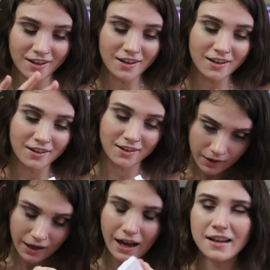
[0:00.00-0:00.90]

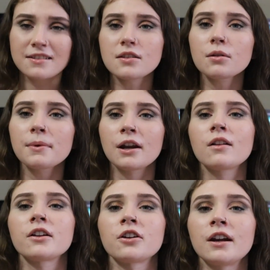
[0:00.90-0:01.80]
It has a little bit of
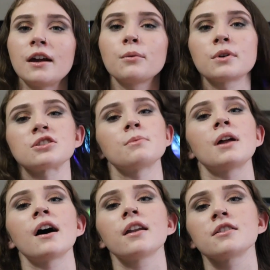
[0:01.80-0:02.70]
glitter in it, which I'm
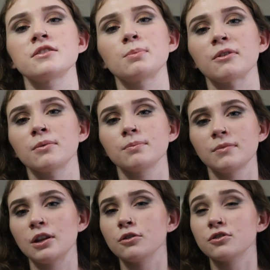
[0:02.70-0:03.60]
not a super
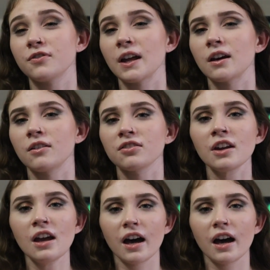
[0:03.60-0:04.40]
huge fan of.